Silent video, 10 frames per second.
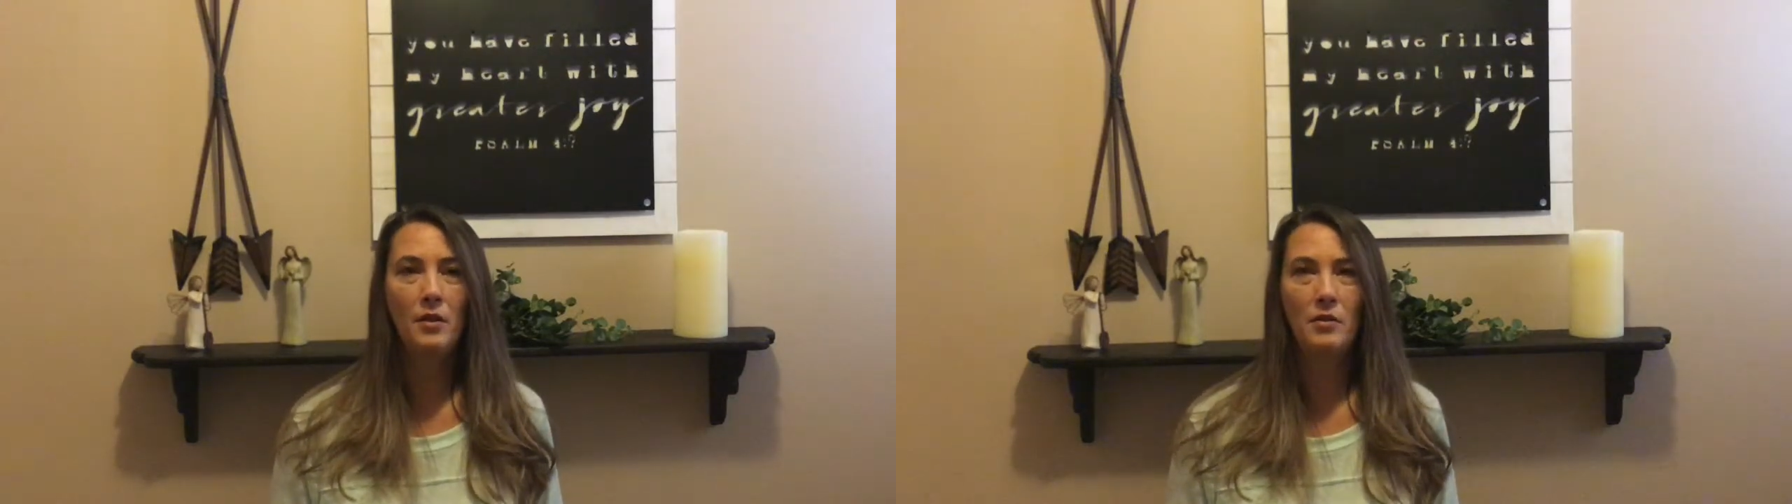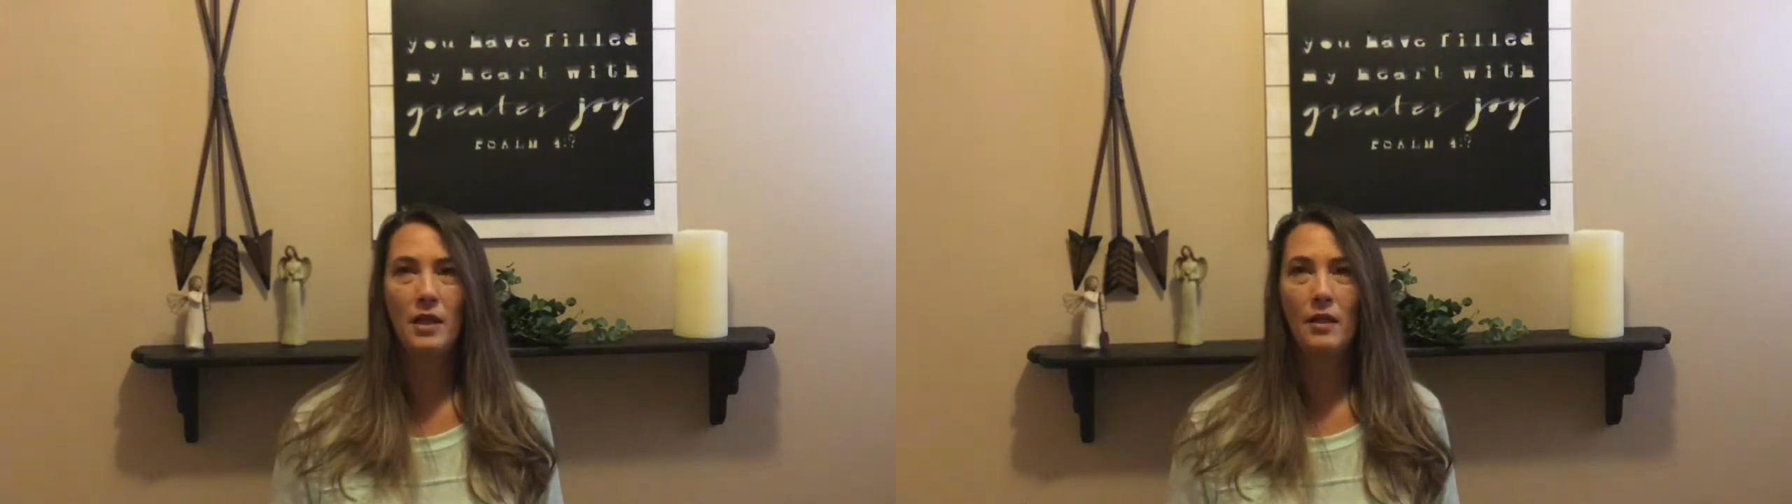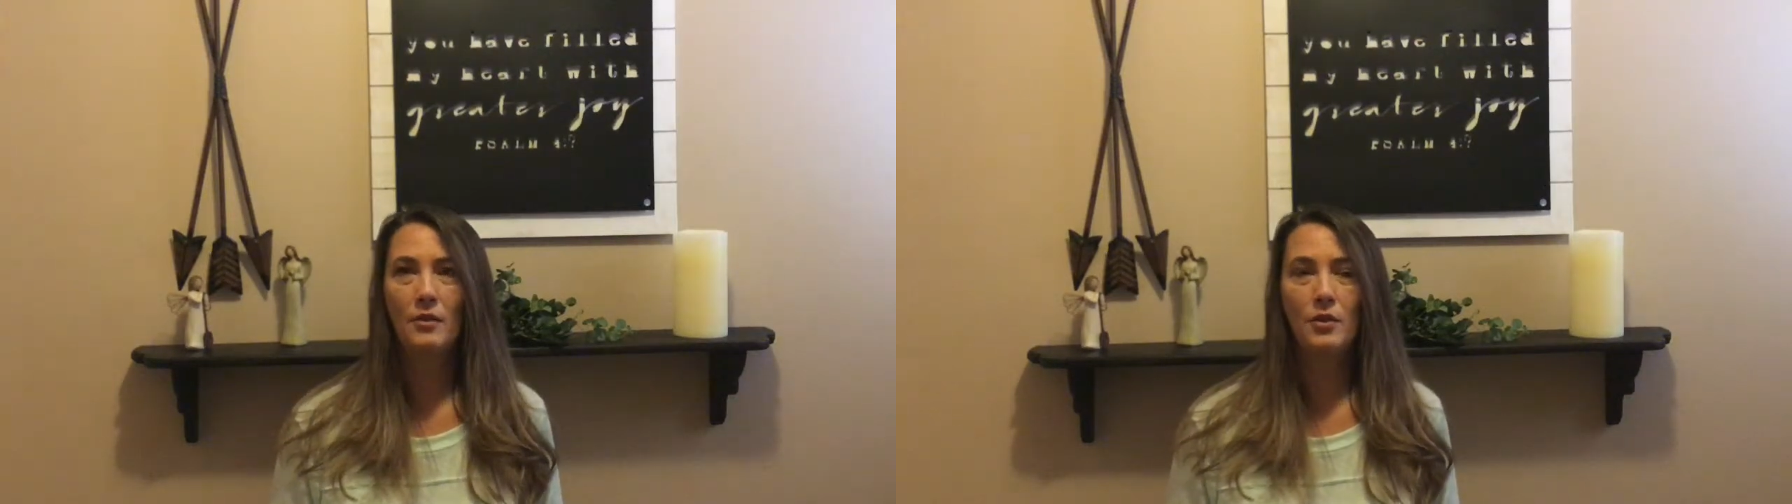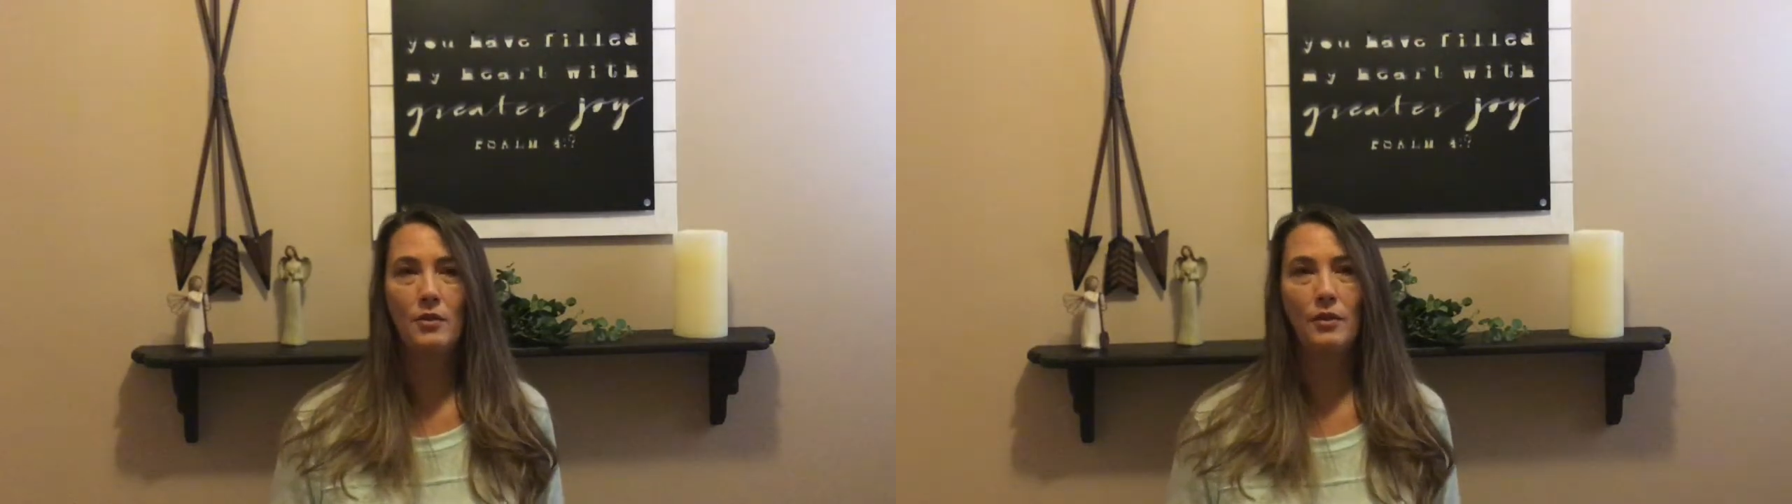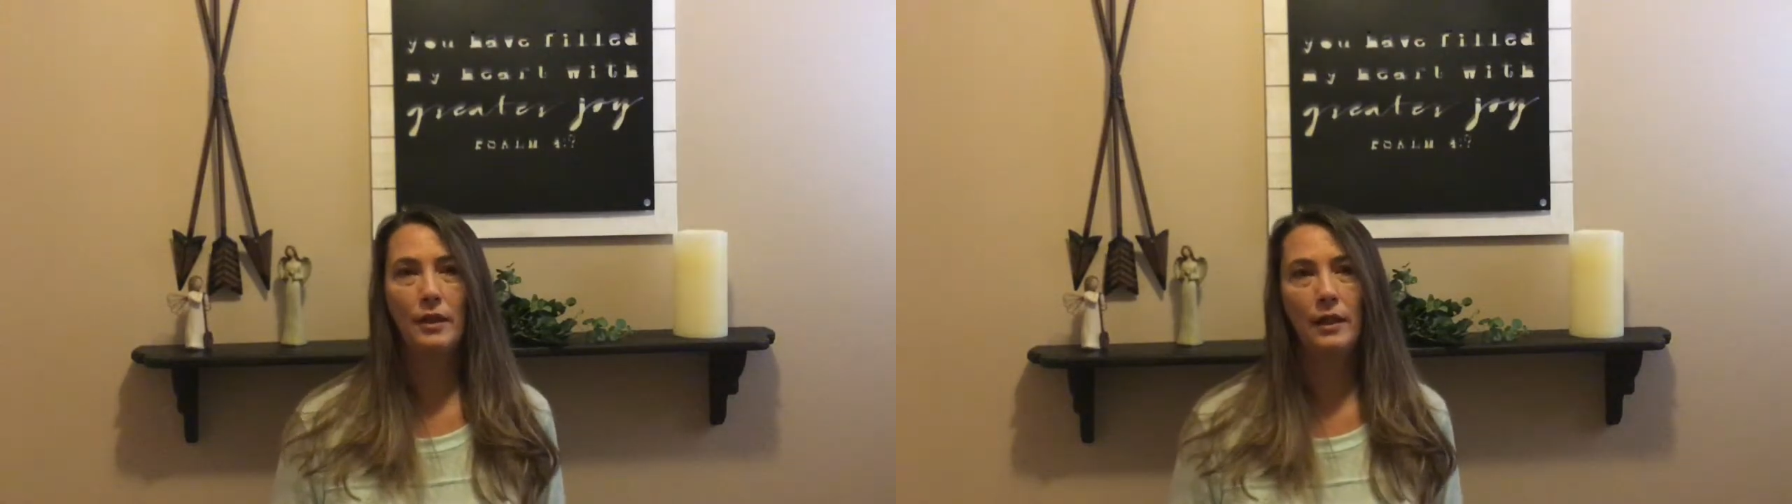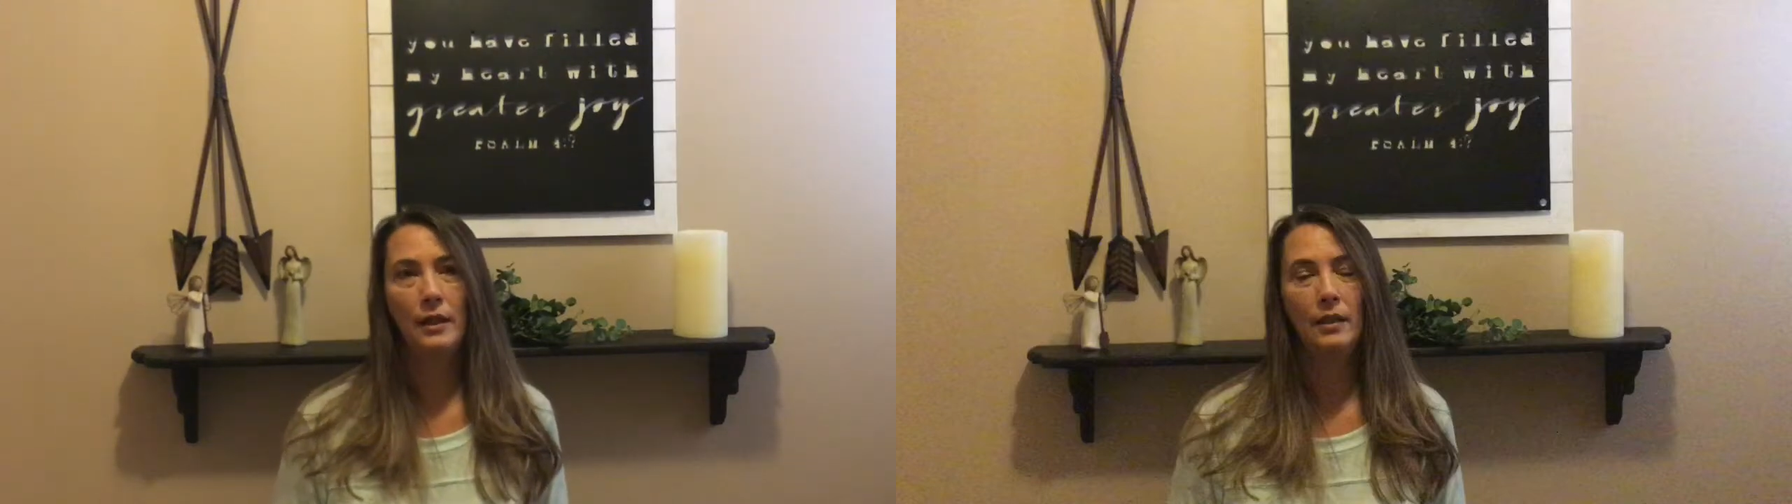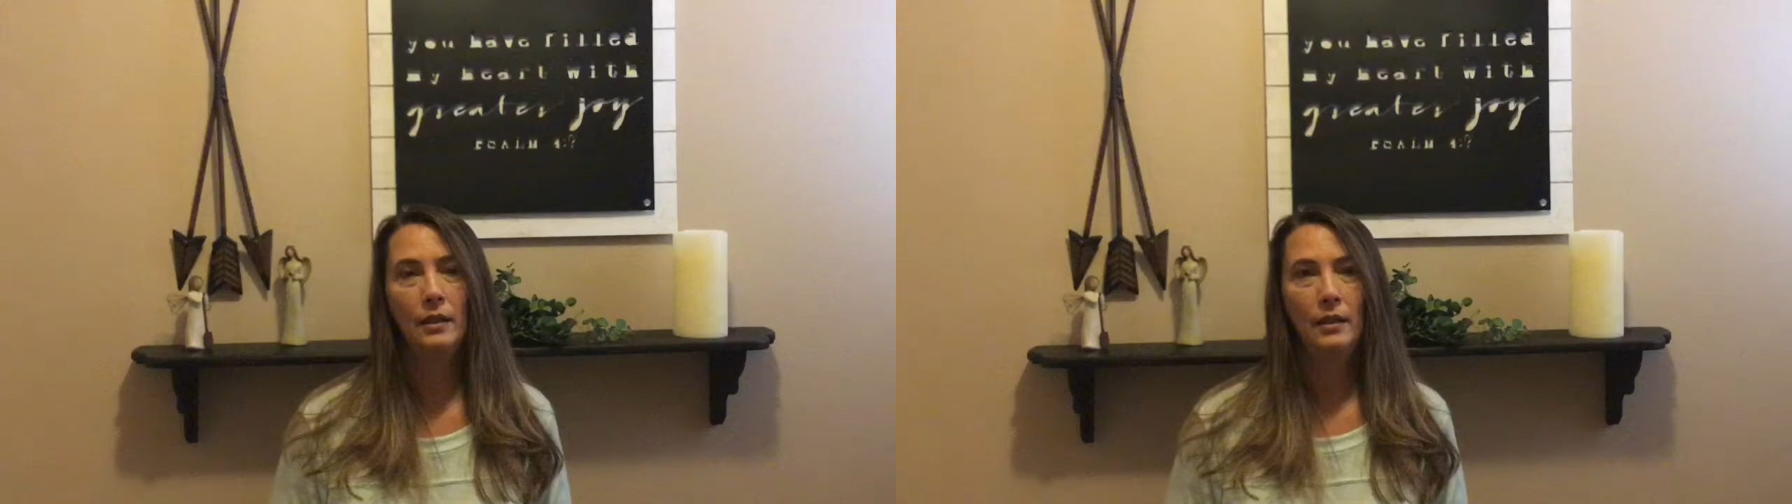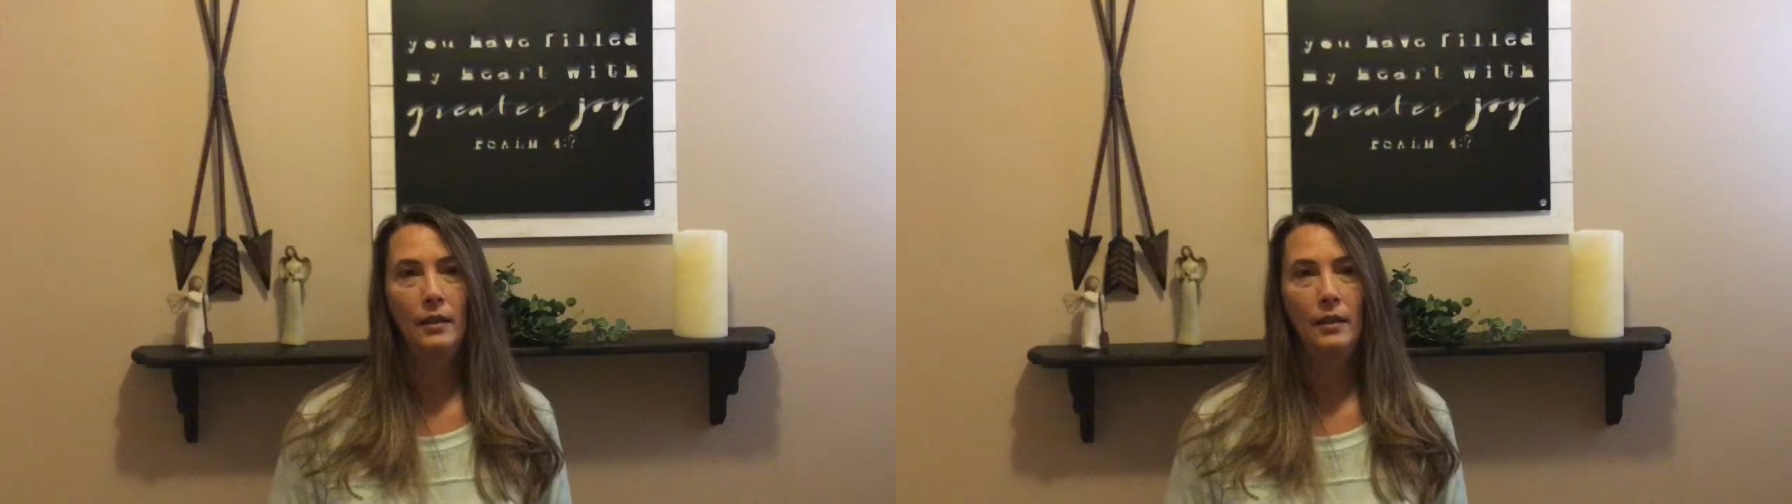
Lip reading: hotels you're looking at,